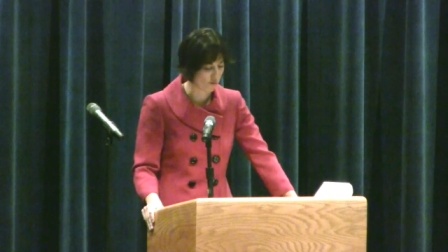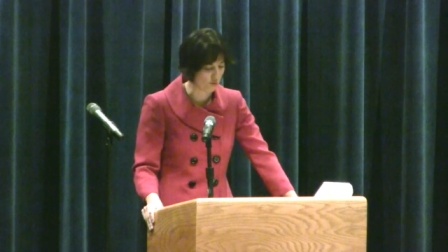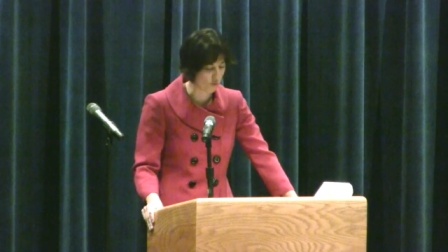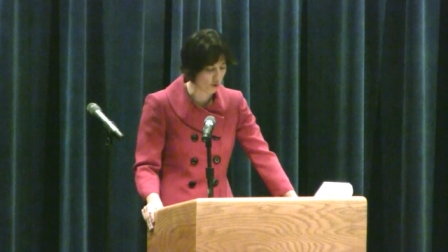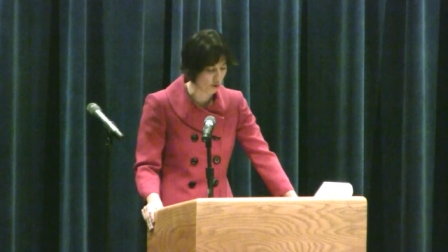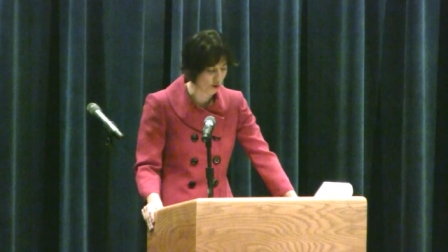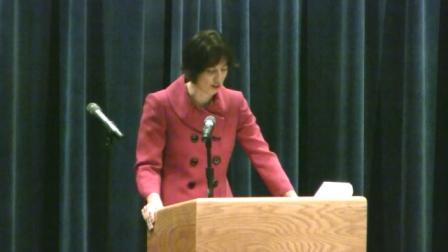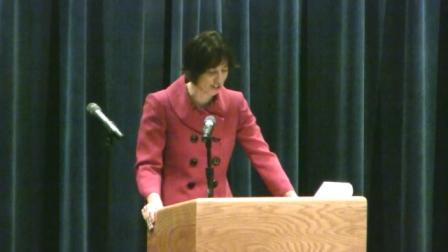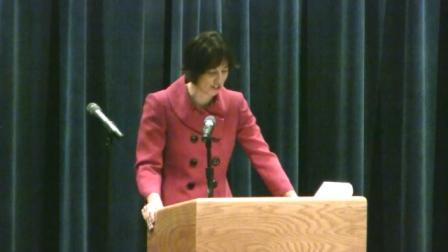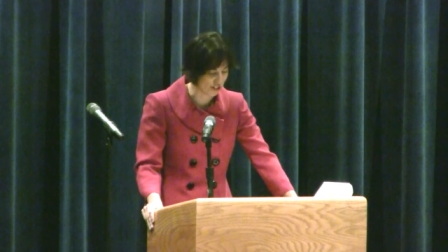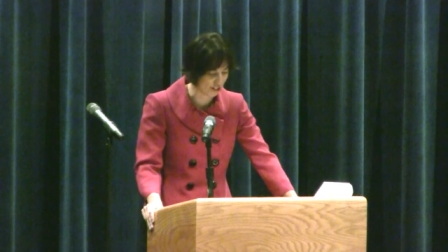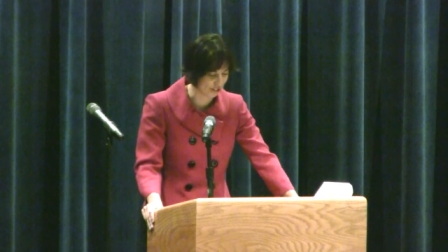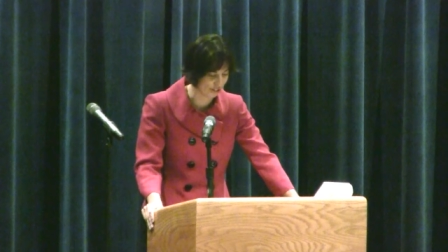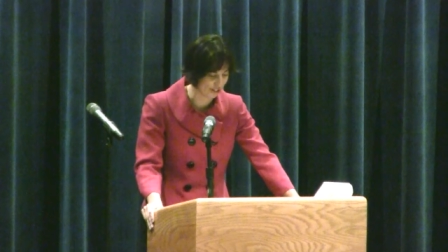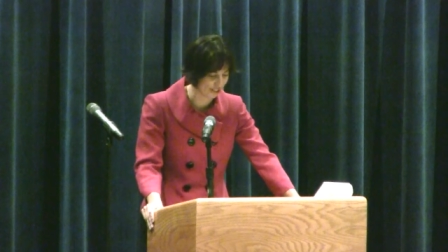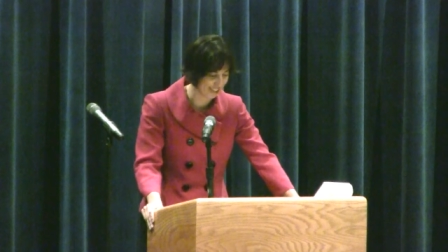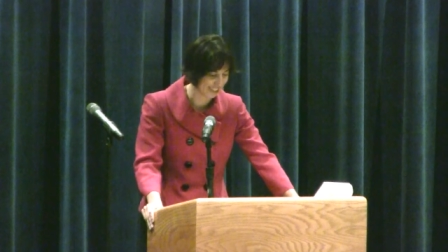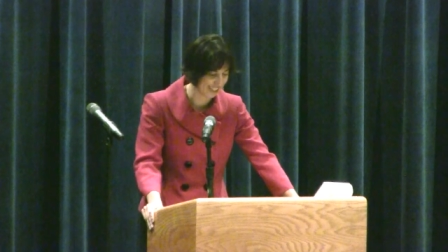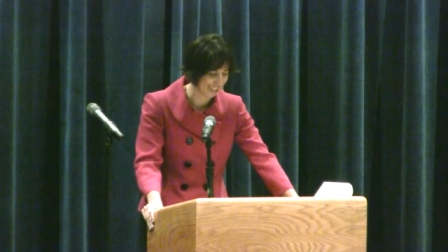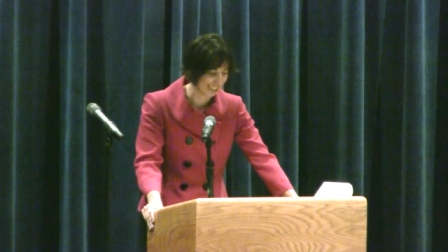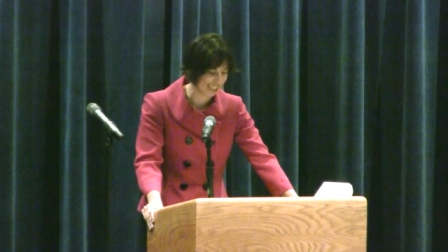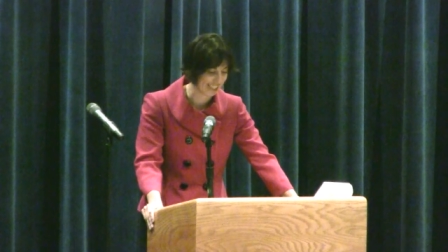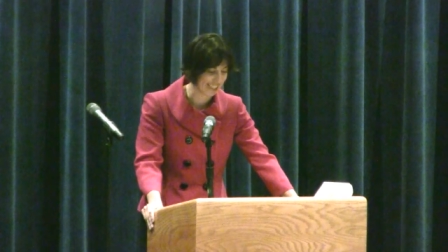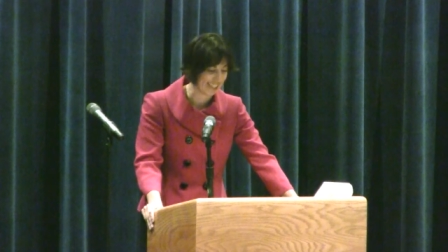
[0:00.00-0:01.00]
I've warned you.
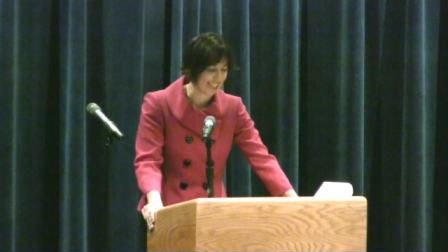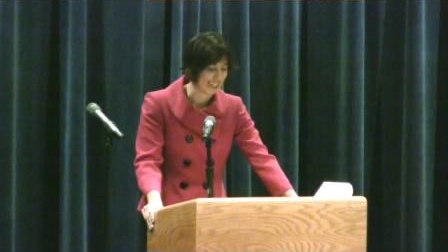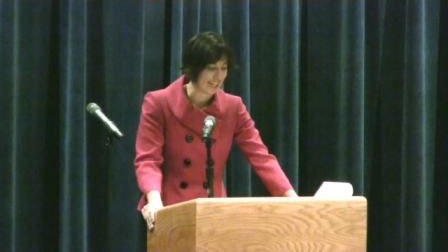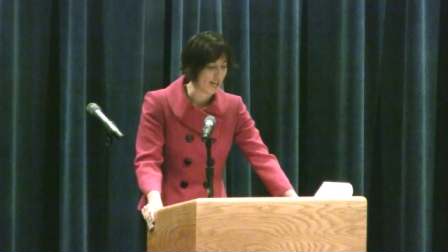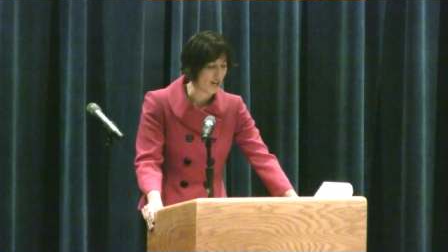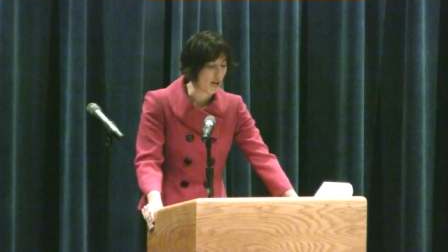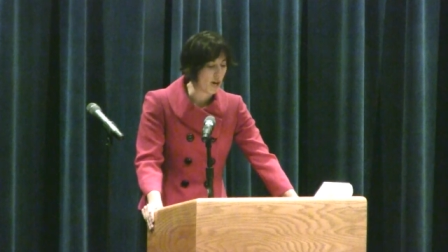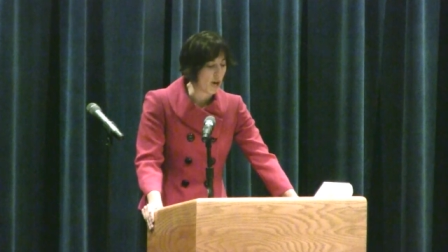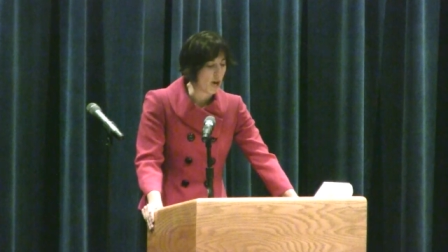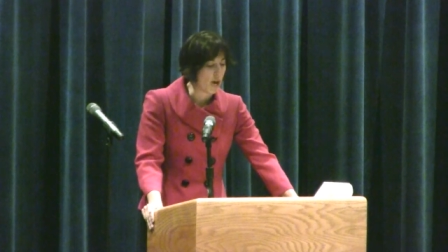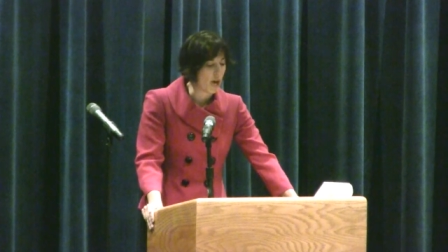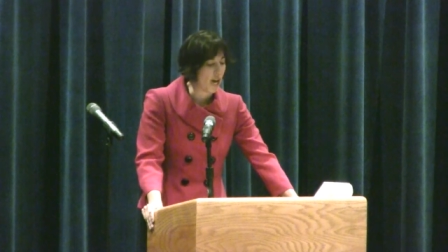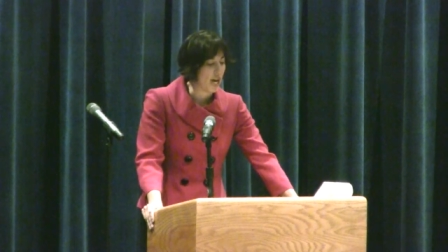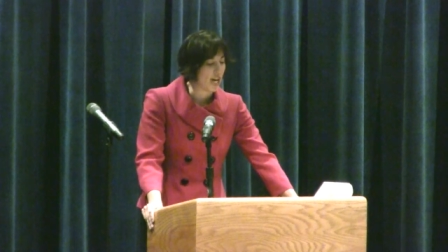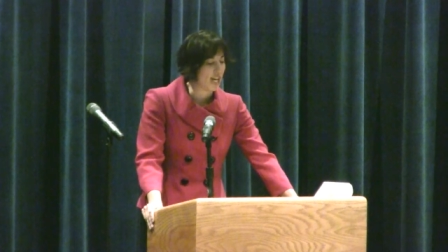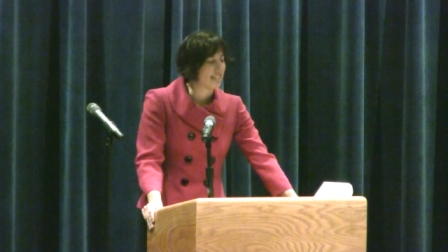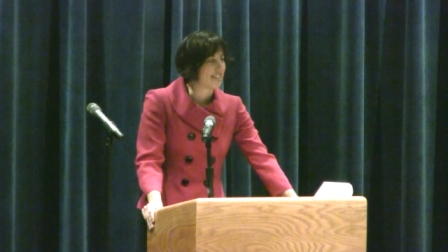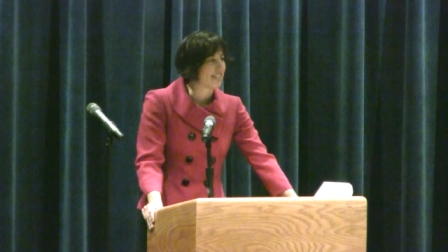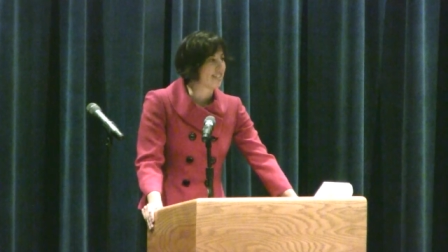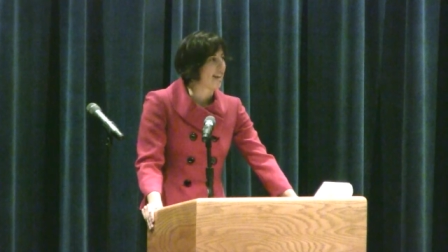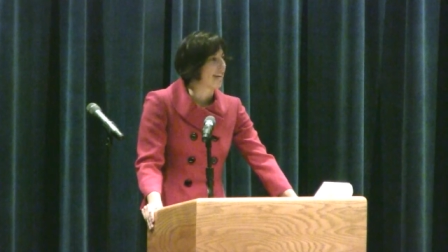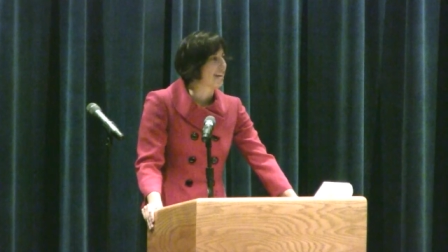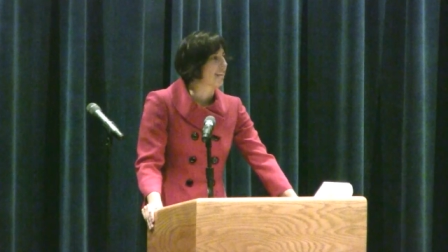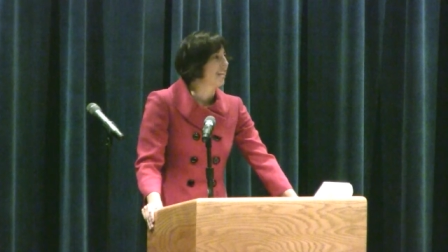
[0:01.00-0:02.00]

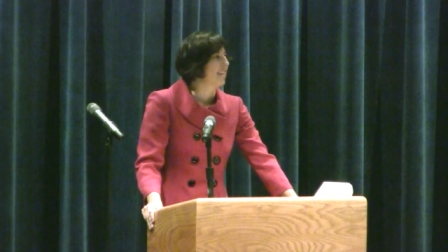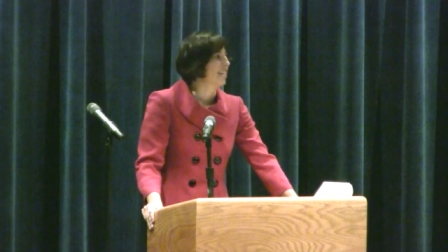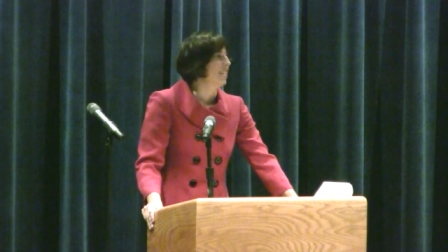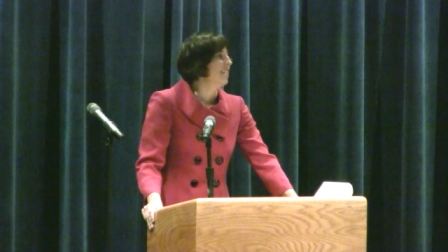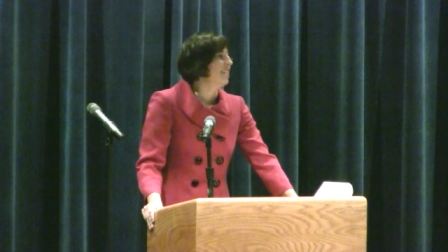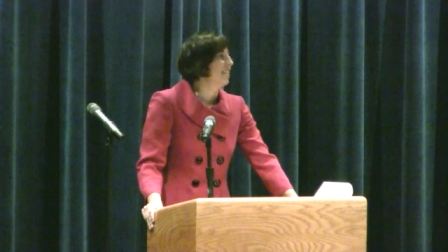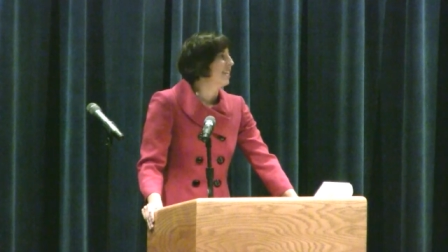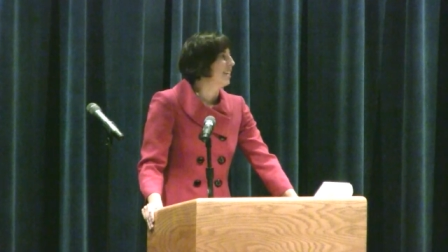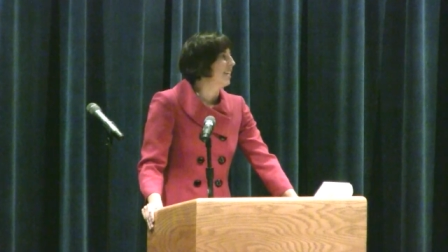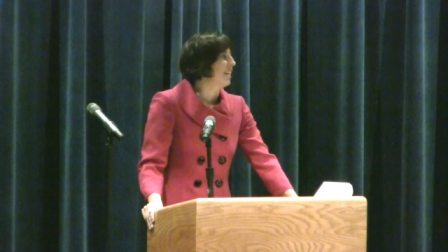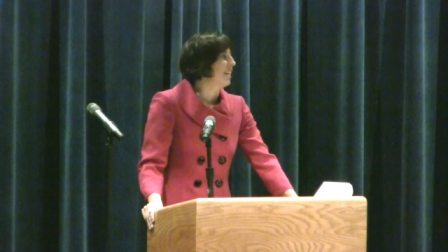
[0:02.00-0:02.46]
Second,